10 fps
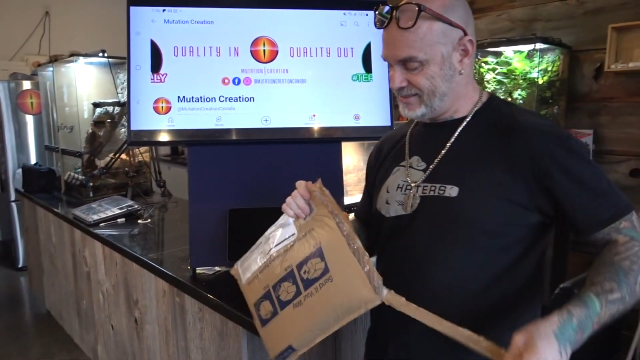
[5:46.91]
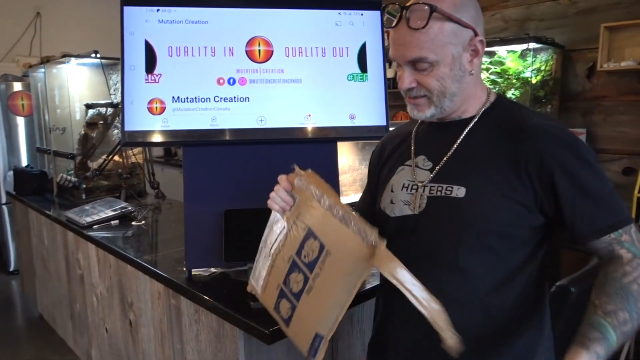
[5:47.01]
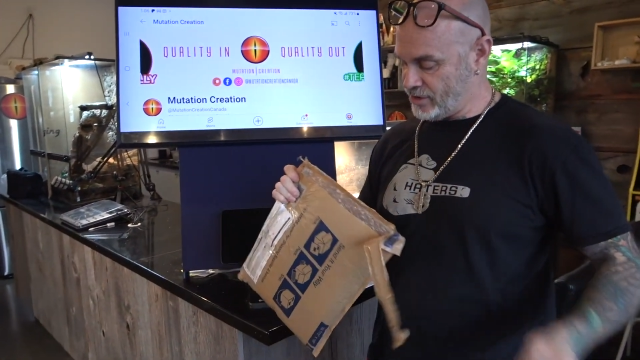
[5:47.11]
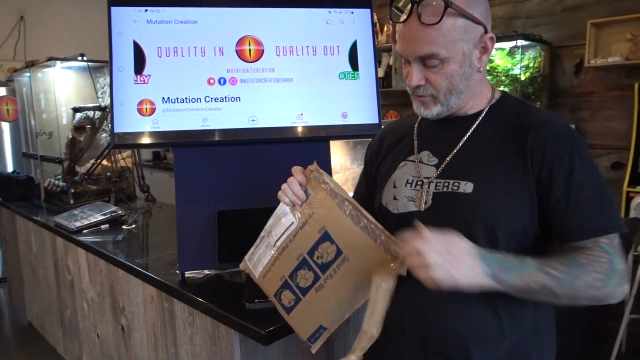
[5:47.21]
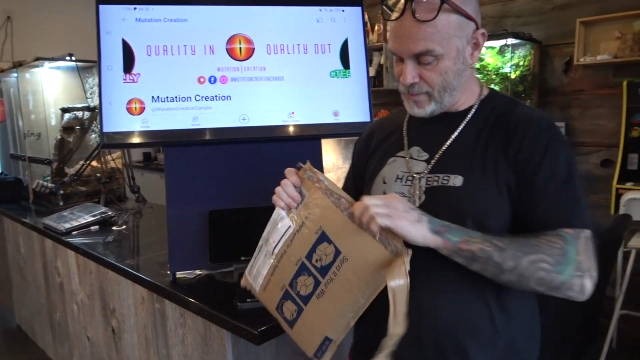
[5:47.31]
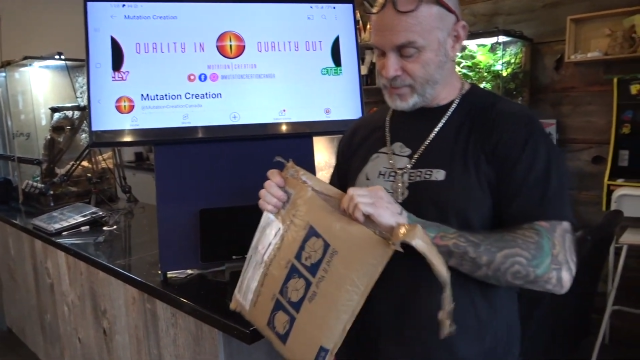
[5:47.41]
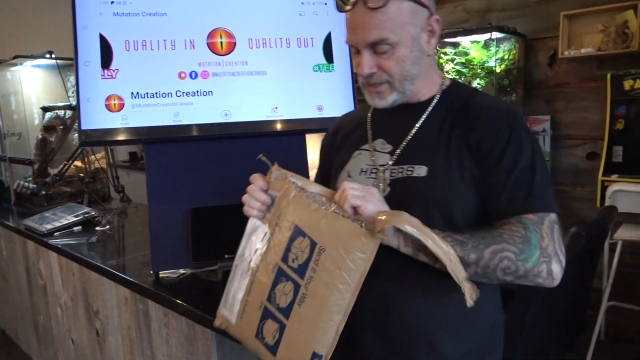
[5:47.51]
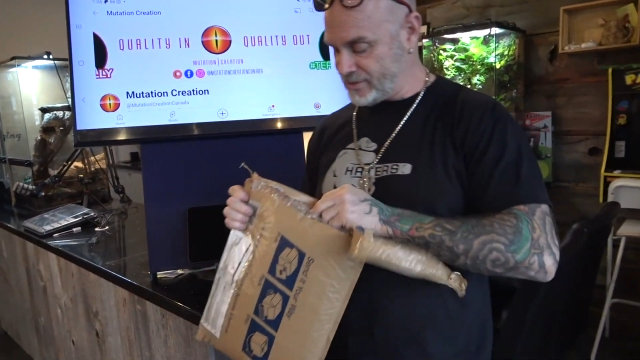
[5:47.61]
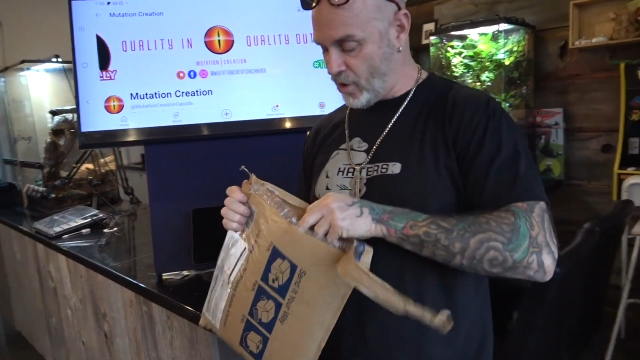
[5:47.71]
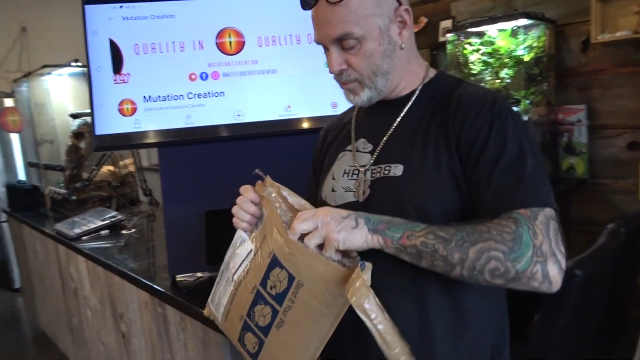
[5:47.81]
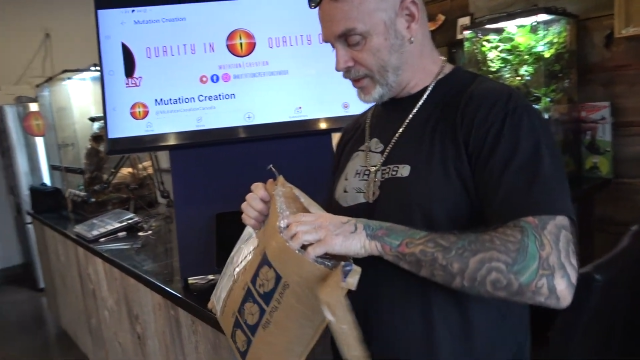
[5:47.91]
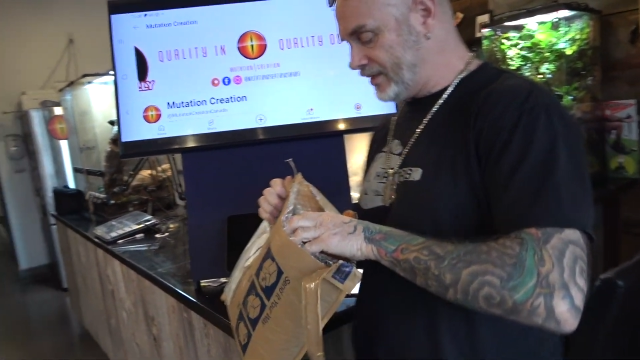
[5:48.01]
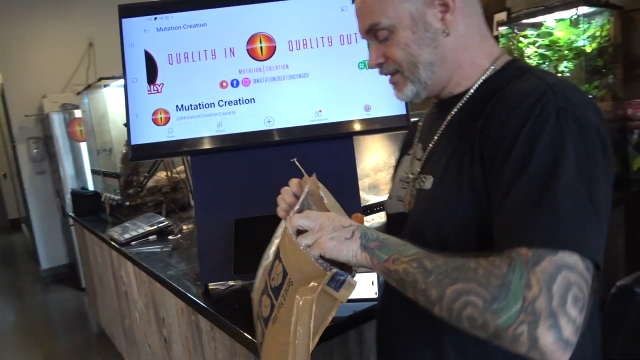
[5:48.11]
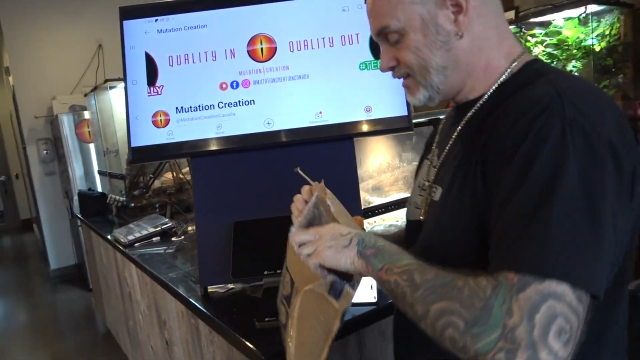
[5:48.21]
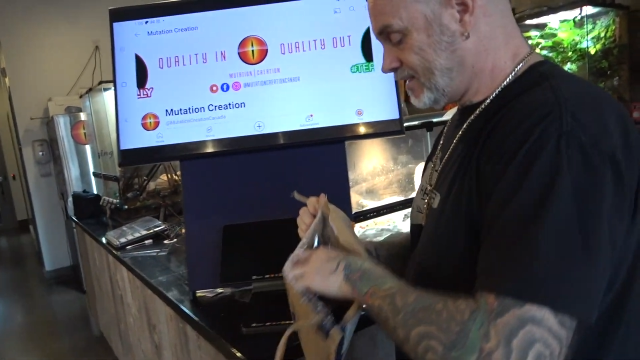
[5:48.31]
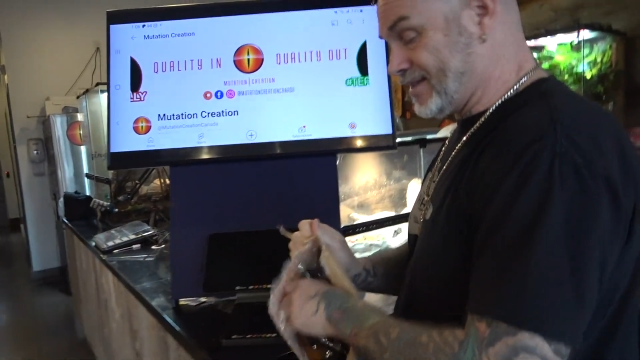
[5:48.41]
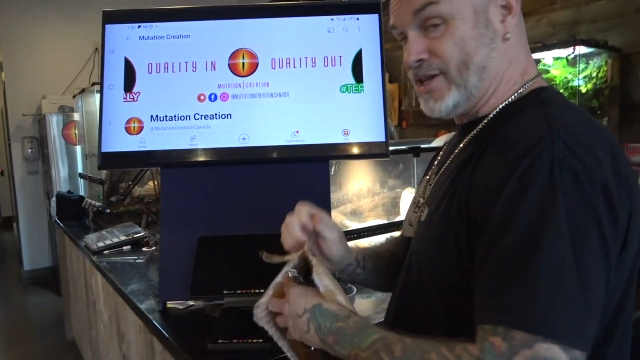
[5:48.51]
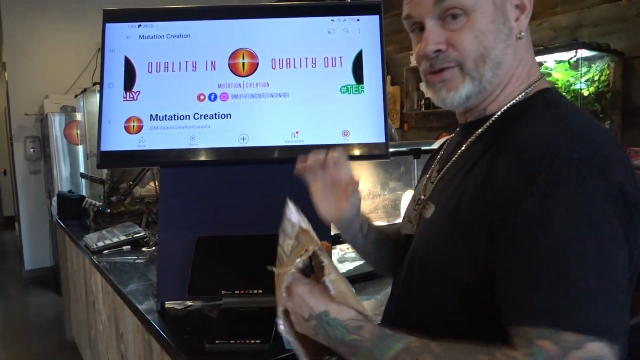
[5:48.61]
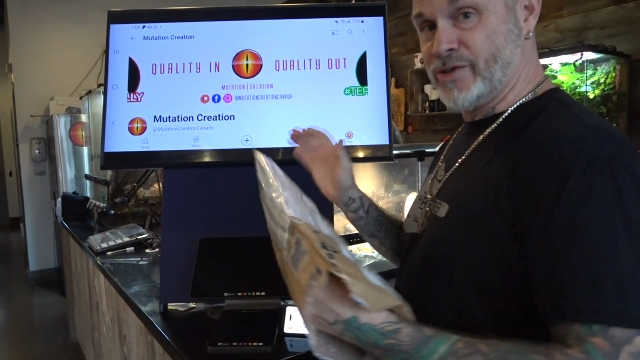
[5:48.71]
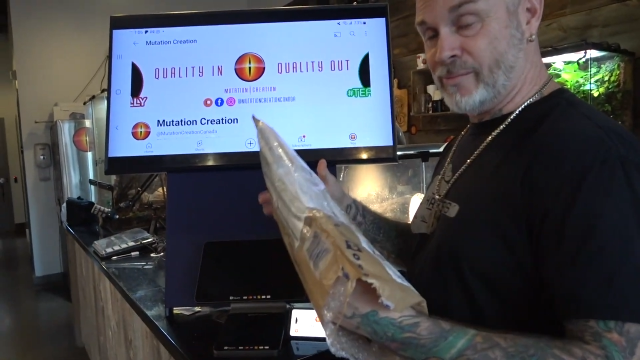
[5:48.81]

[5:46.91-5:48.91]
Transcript: gonna rip this open, and these ones are